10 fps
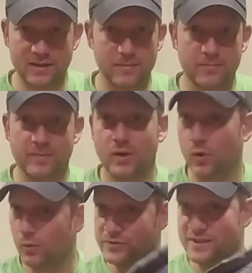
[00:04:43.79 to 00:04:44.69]
them,
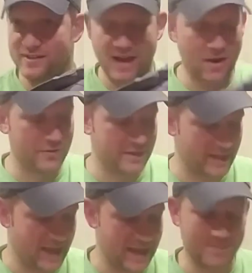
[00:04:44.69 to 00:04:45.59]
Kohls is now in the
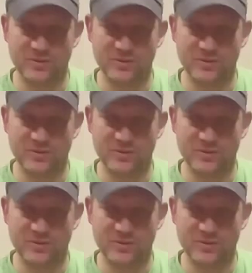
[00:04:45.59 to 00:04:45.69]
game.